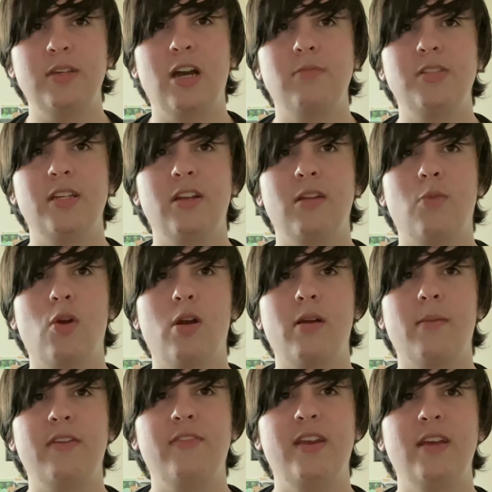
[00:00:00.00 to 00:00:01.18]
updated on more
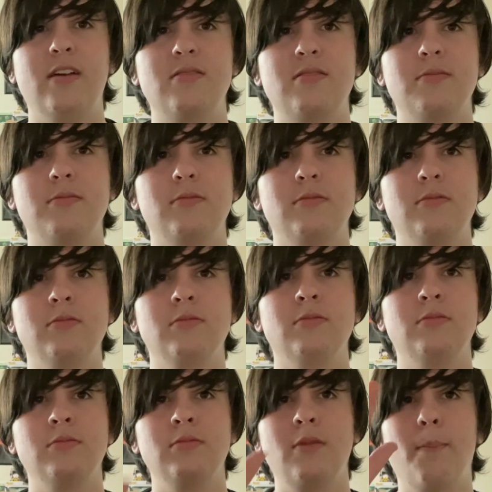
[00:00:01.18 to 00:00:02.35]
upcoming videos.
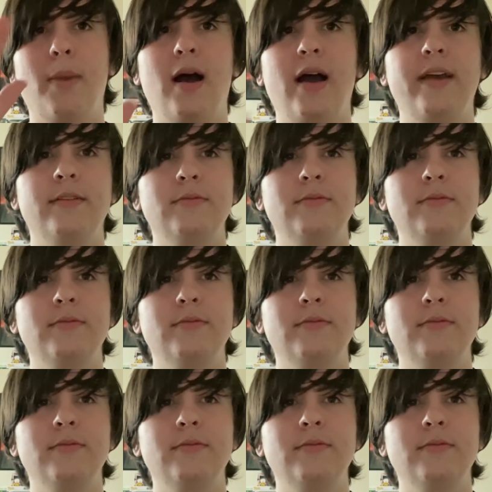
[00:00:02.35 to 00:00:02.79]
Bye.